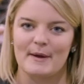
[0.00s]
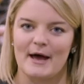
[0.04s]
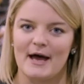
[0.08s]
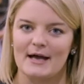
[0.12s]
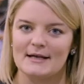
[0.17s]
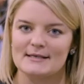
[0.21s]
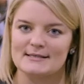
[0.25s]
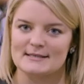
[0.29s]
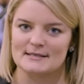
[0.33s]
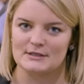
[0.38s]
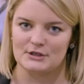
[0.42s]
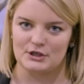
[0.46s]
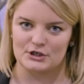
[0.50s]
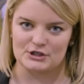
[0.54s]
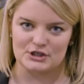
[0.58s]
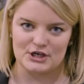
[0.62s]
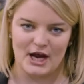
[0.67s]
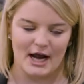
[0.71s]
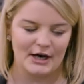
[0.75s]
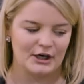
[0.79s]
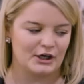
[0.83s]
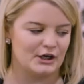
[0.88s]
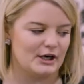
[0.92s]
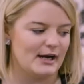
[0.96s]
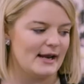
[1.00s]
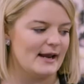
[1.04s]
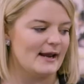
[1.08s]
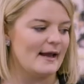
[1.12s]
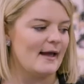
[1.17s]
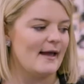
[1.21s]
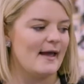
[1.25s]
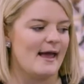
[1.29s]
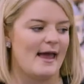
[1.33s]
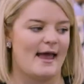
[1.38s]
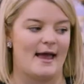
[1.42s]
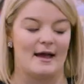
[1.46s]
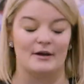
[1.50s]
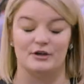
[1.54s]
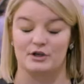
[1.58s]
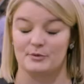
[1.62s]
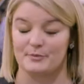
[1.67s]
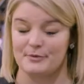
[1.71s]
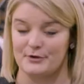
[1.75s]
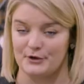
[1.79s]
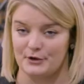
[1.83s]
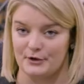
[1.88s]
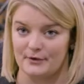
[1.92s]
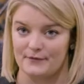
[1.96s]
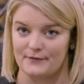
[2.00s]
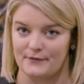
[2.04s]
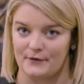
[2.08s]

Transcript: box, your checkering, and your pewter